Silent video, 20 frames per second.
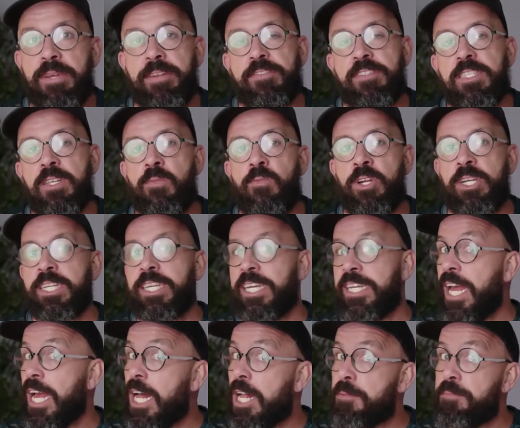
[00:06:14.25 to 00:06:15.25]
But if someone
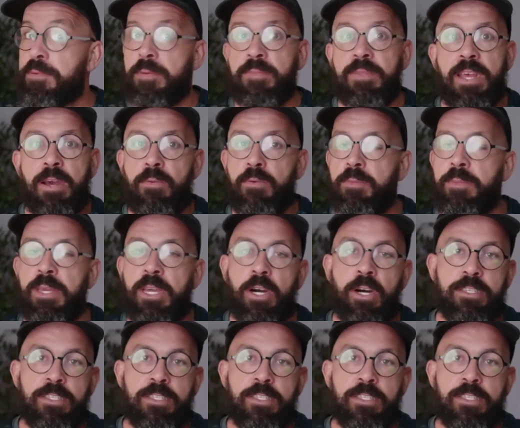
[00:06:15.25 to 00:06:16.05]
can help him, that would be